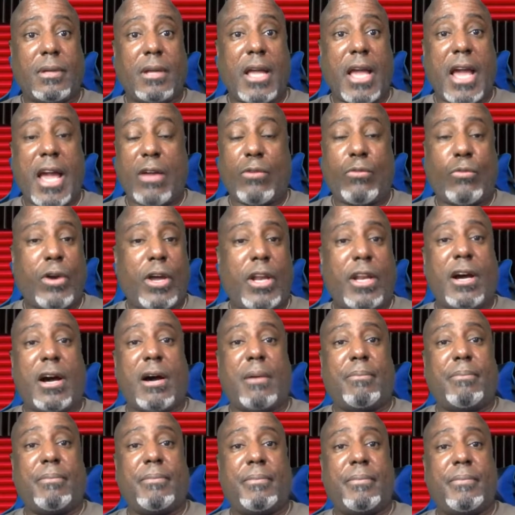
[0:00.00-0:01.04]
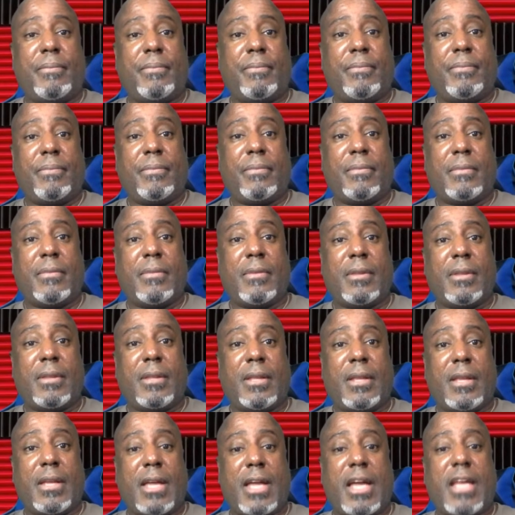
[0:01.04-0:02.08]
had went up.
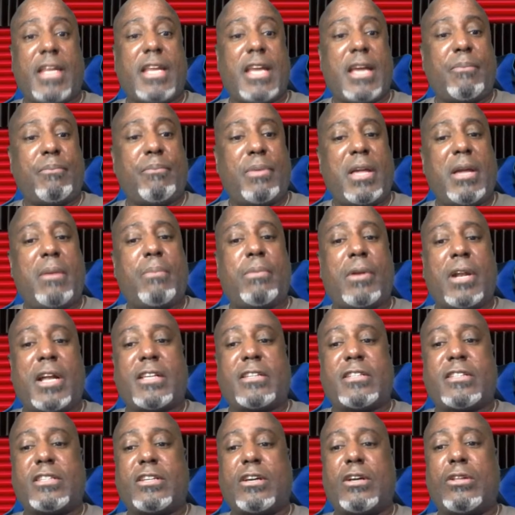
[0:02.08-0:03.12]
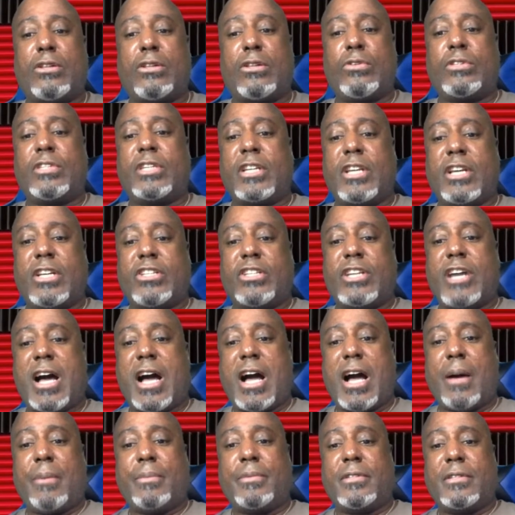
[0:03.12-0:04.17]
And yet people are still losing their
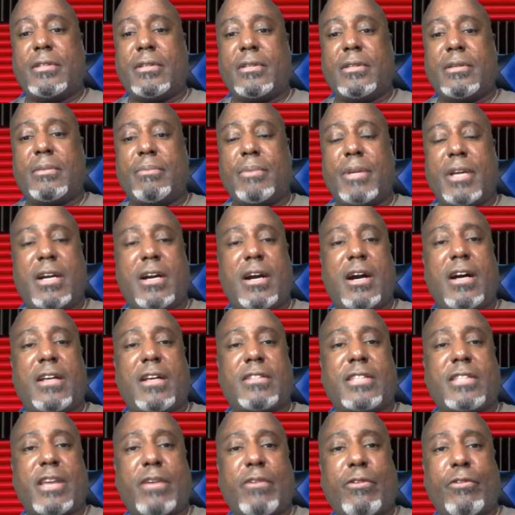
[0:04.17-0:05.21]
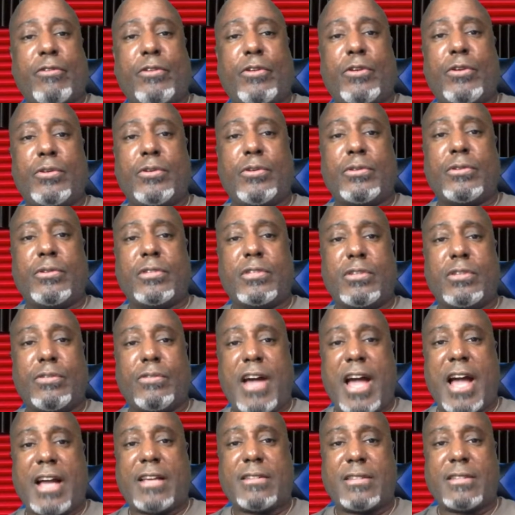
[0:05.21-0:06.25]
jobs because they refuse to
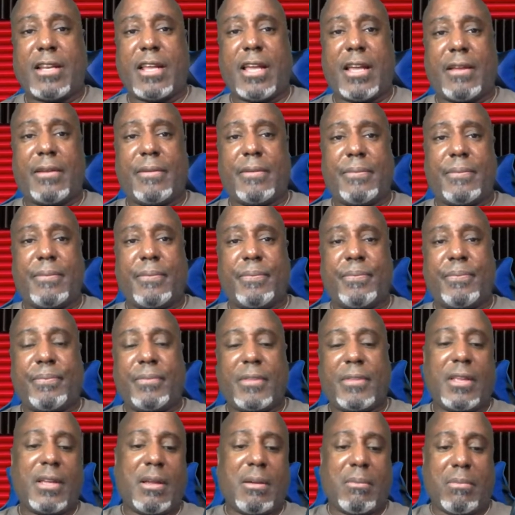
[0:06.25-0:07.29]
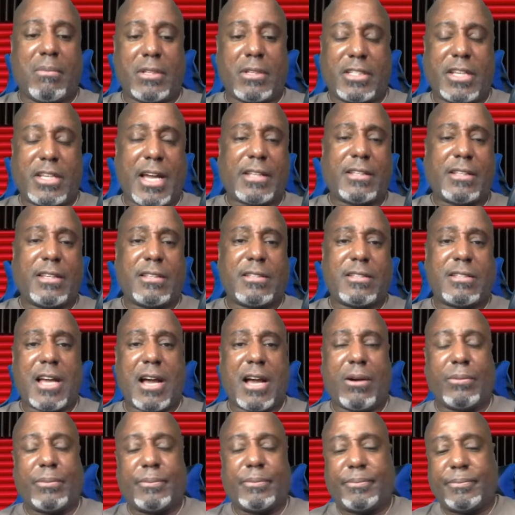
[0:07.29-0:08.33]
vaccinate. But check this
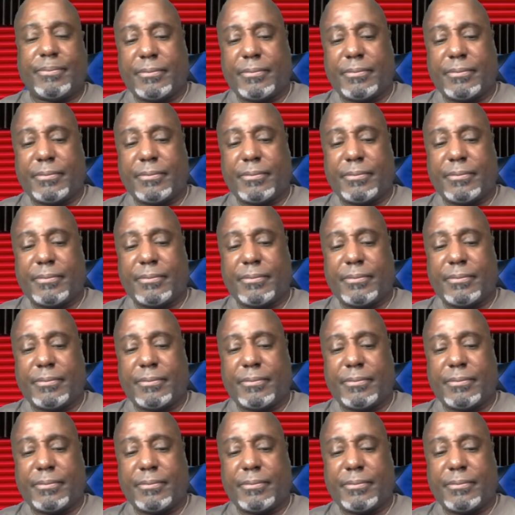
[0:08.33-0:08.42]
out.